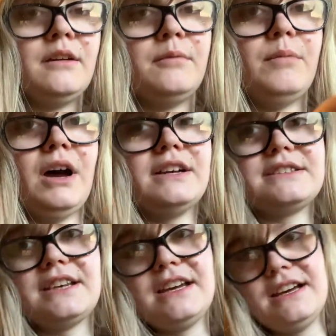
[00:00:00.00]

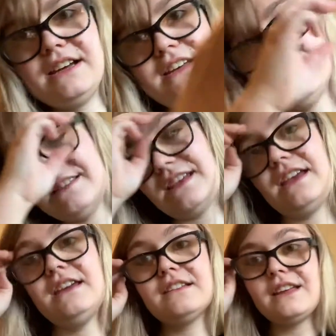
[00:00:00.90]
but
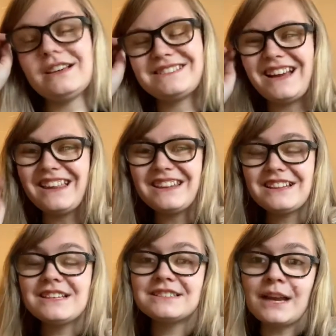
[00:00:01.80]
they like, I think
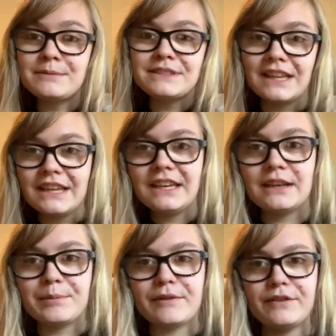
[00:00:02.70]
they stopped selling it
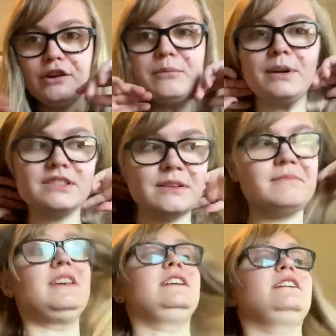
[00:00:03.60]
in a perfume or
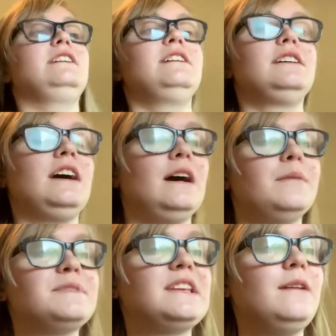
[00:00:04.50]
something.
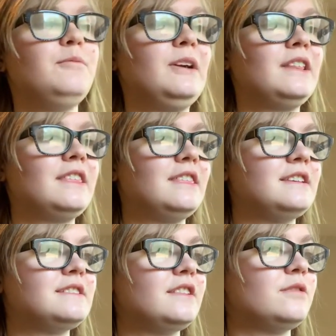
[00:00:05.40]
Um, same with
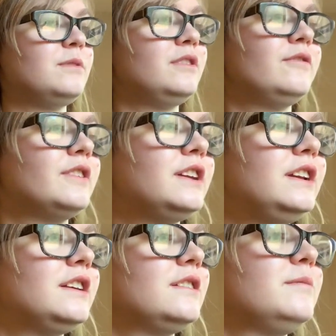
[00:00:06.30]
this other one over
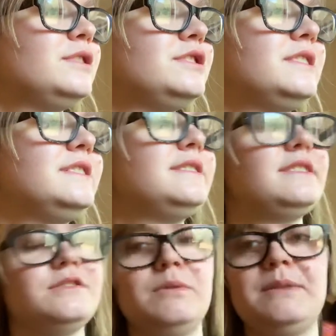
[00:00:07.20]
here, which is sweet